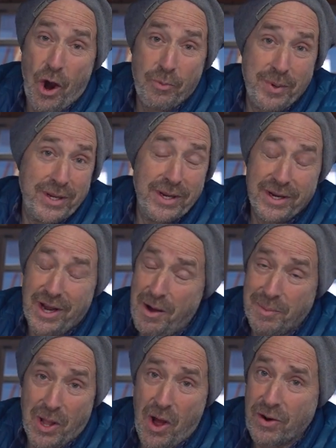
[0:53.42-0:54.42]
hope you can
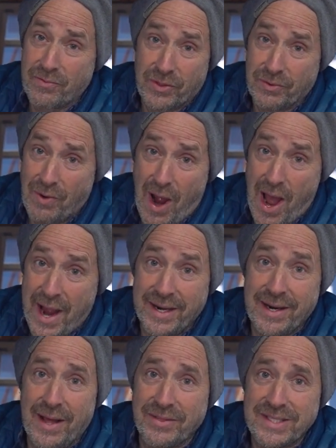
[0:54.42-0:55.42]
come along for the
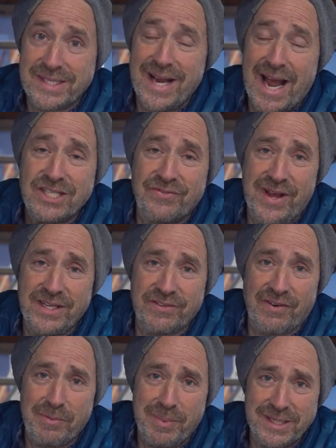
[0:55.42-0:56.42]
ride on this next phase
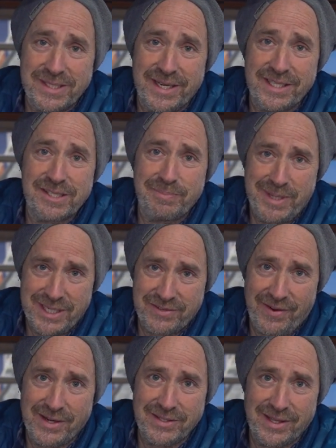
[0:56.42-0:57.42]
of our business, Peace
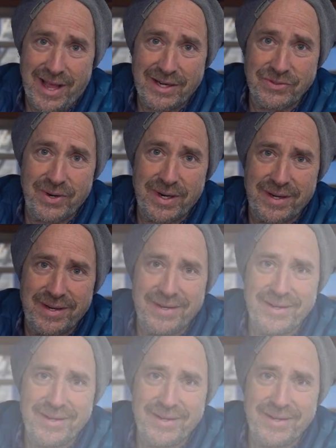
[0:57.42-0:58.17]
Vans Electric.